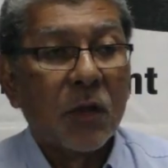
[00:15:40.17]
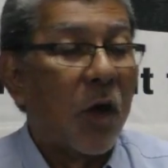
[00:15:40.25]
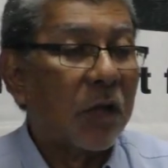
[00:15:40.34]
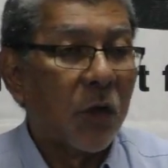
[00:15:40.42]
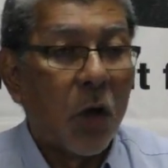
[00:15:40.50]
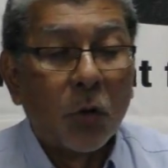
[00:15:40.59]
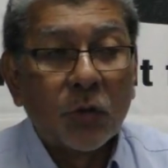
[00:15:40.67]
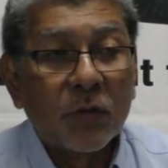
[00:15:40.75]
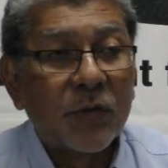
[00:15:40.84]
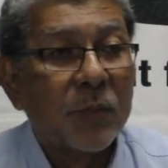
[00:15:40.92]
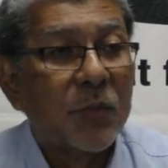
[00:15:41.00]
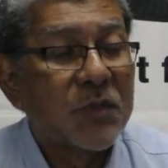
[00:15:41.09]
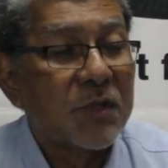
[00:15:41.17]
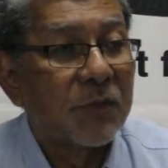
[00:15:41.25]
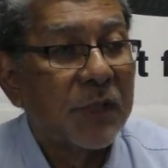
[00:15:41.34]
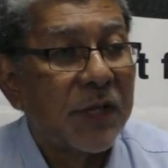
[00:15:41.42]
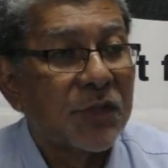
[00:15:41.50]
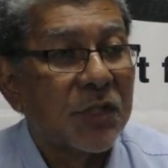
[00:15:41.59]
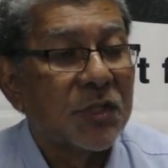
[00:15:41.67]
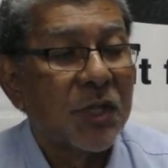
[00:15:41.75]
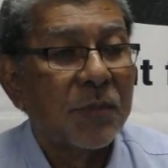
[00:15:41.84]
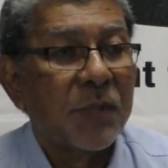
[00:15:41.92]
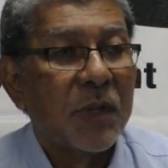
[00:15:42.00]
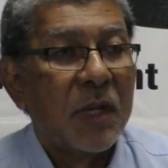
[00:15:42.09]
got out of an abusive
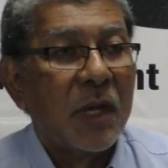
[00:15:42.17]
relationship,